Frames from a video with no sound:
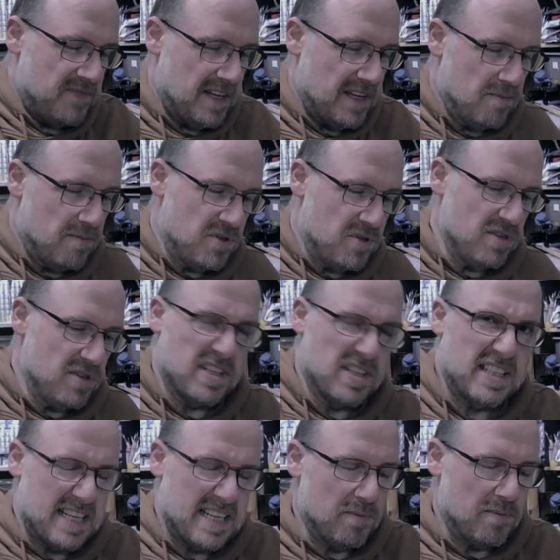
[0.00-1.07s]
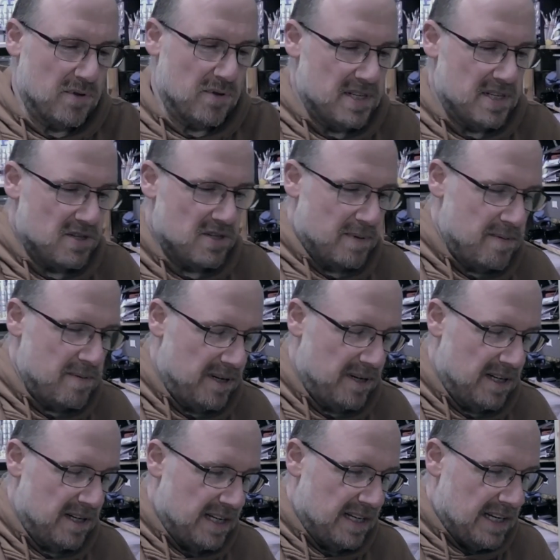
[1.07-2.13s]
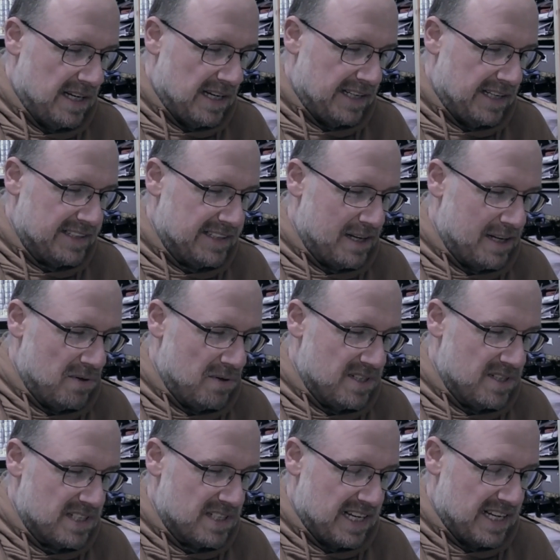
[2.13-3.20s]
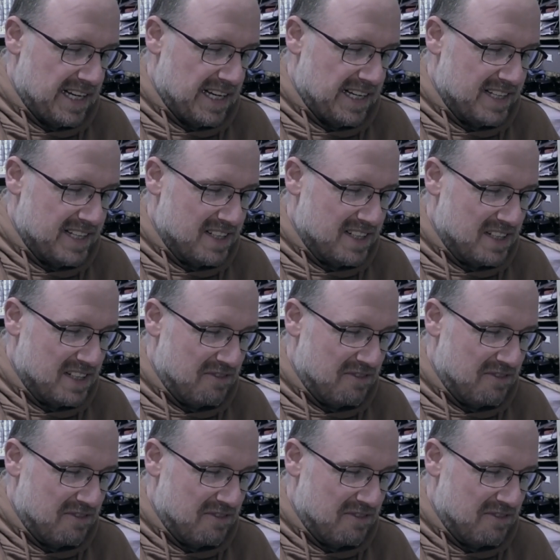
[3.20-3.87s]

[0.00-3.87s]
uh, producing a tabloid newspaper and there was a, a